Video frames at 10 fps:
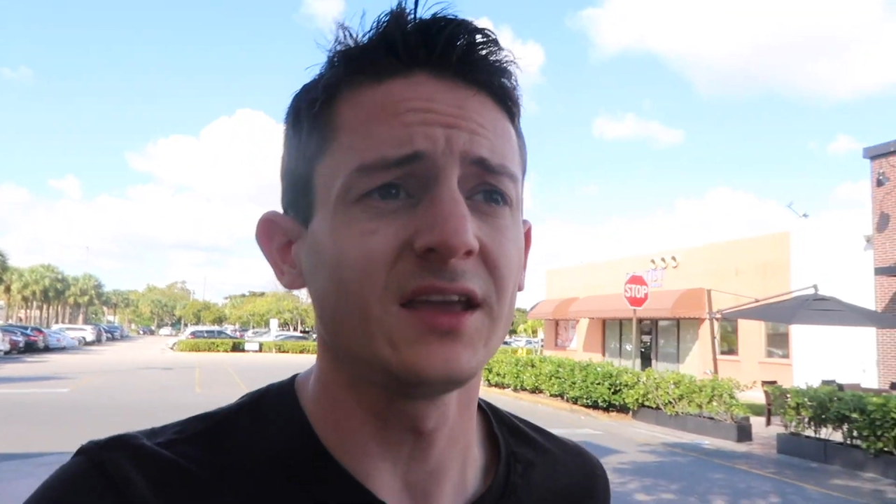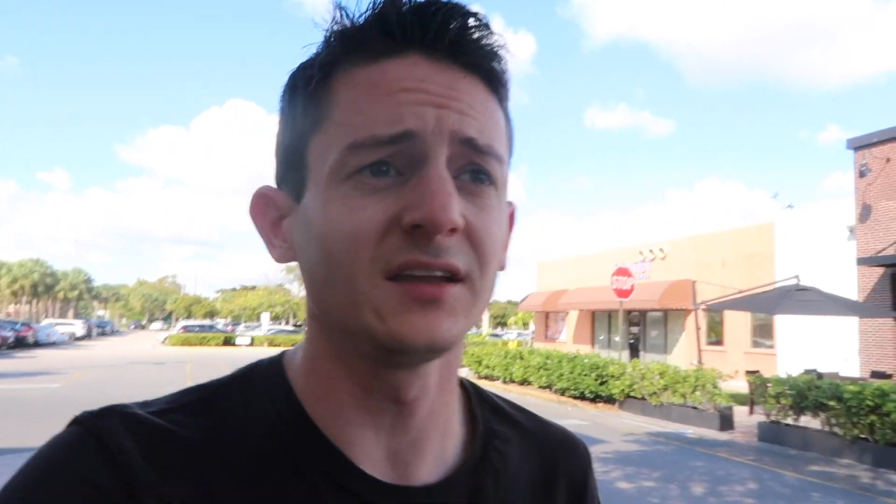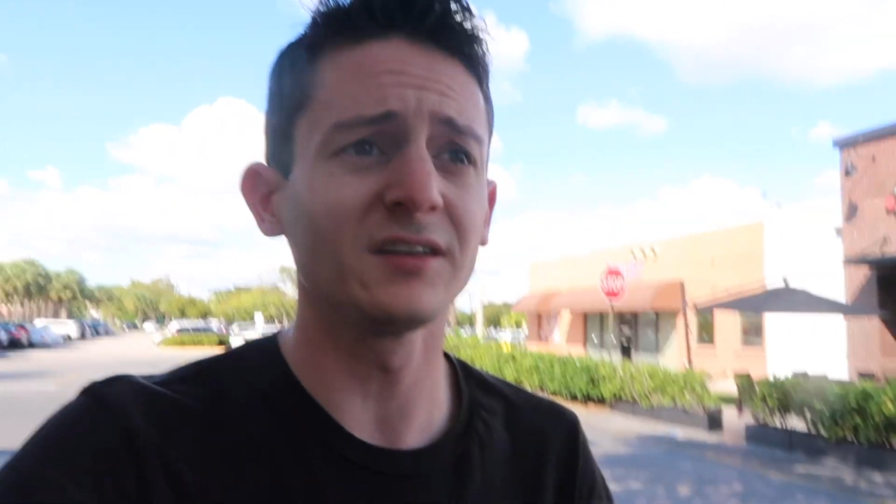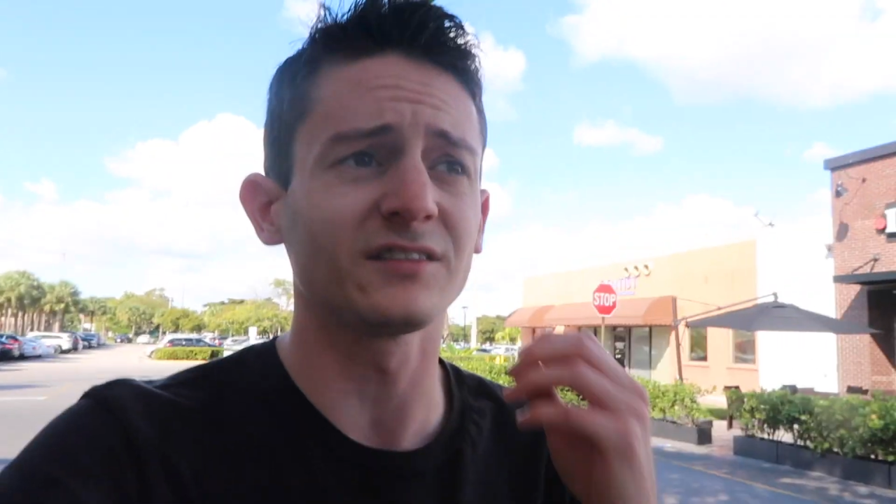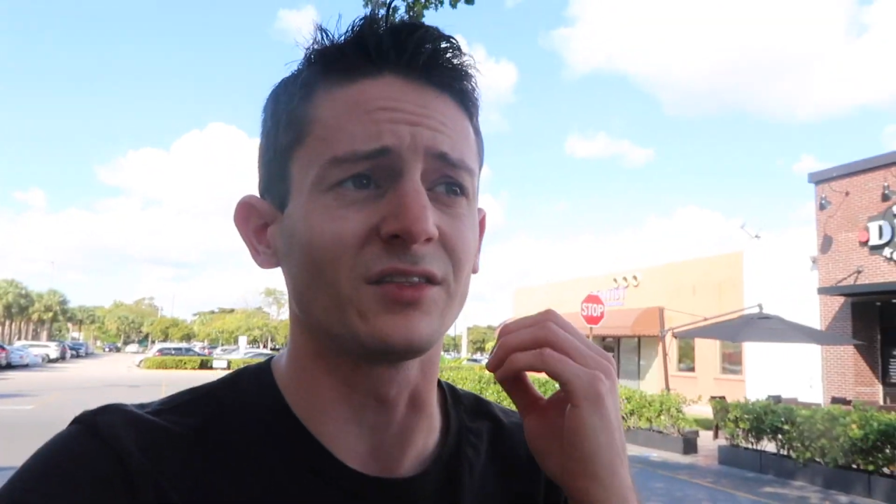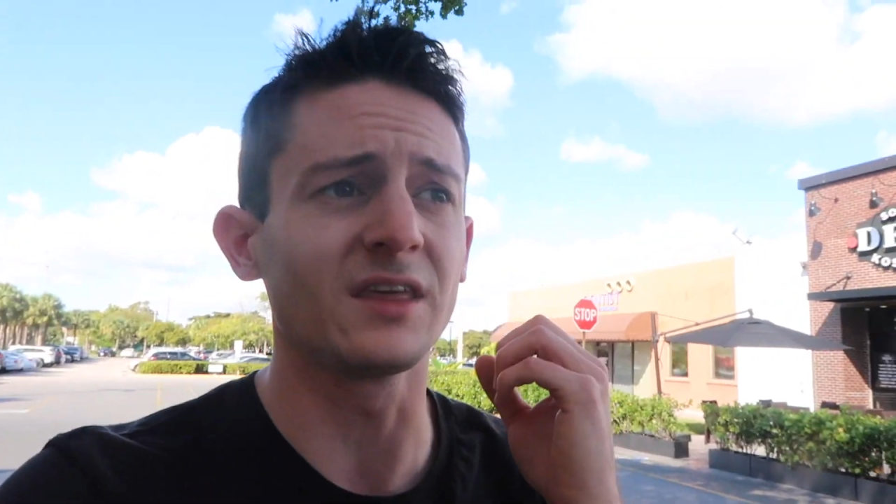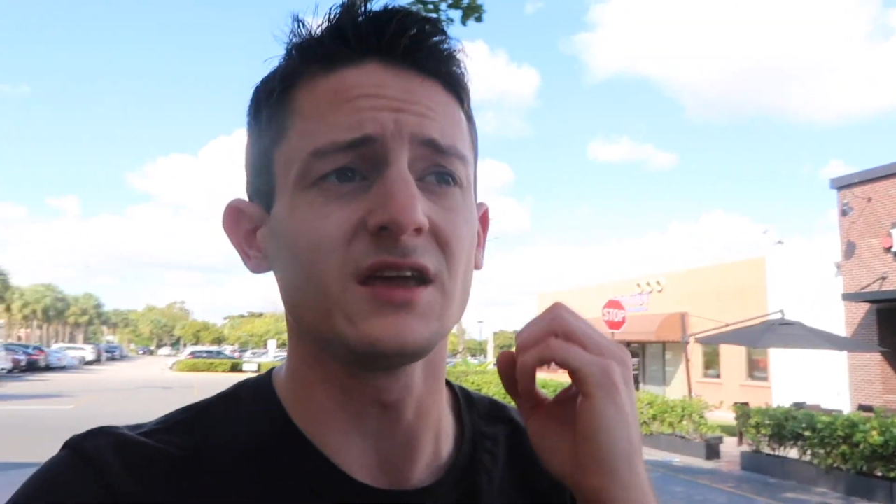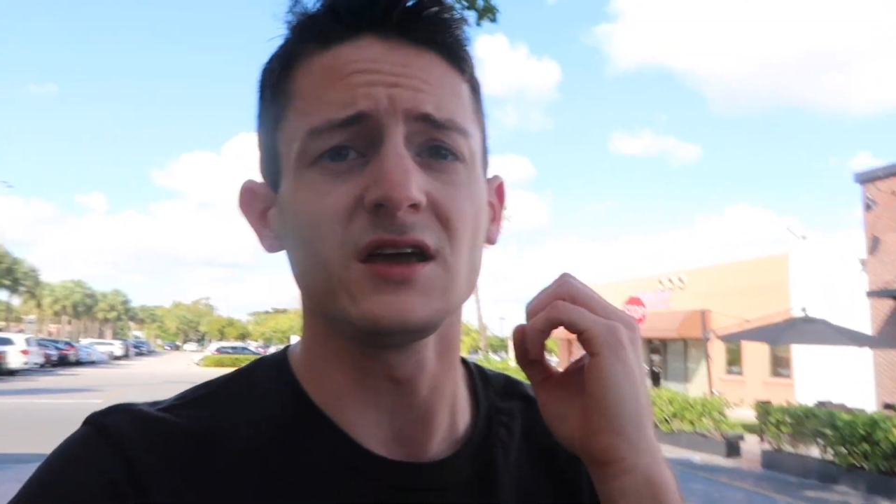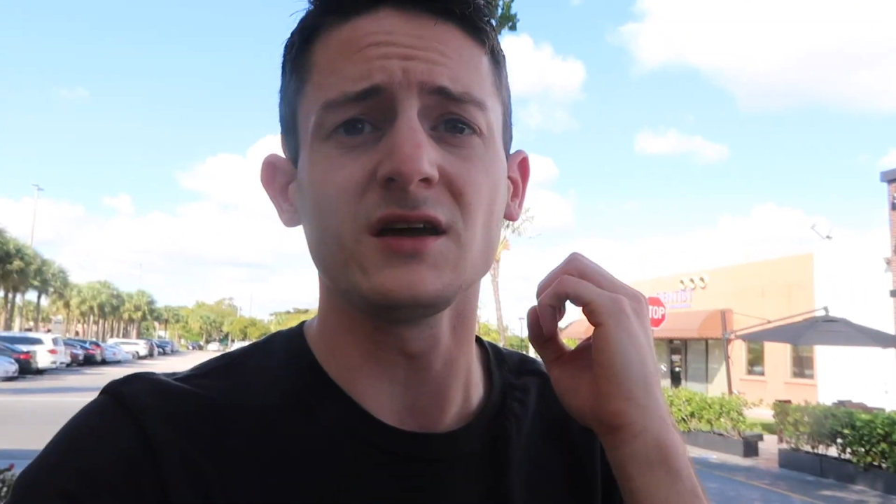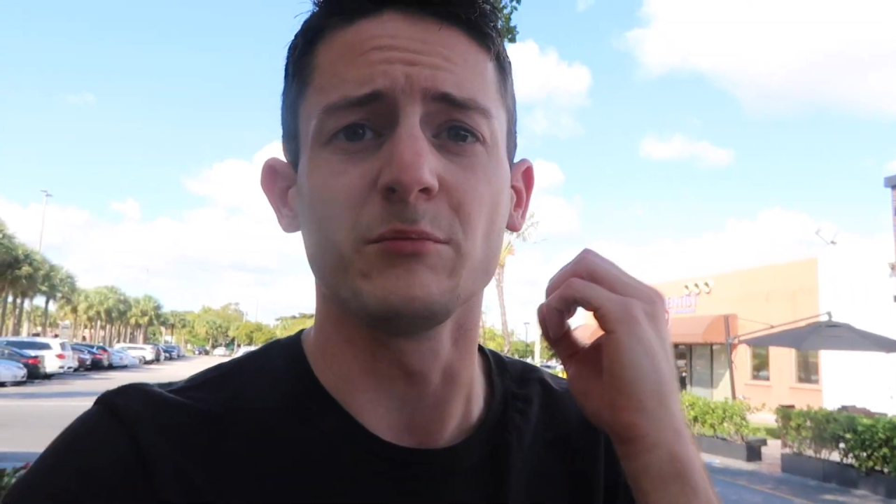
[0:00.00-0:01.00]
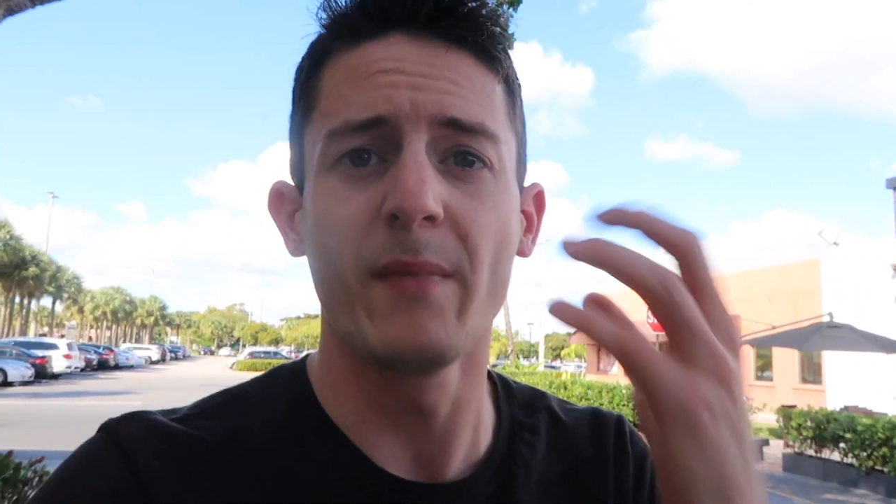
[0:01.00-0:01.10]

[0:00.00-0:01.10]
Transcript: He is the